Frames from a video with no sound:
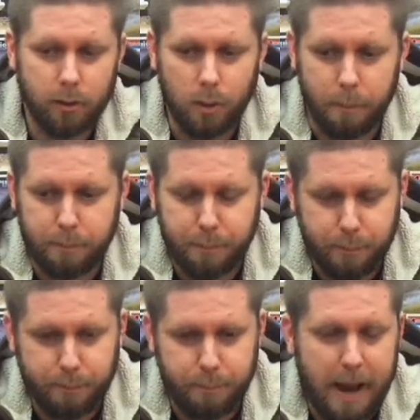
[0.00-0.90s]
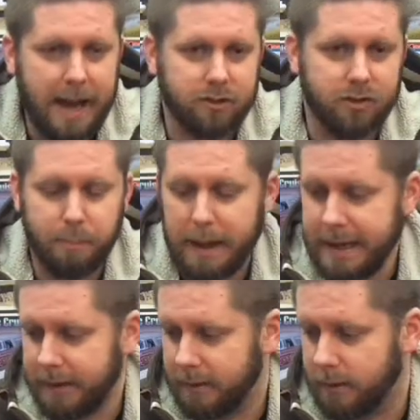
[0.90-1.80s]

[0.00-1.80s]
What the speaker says: to do a batch of paint.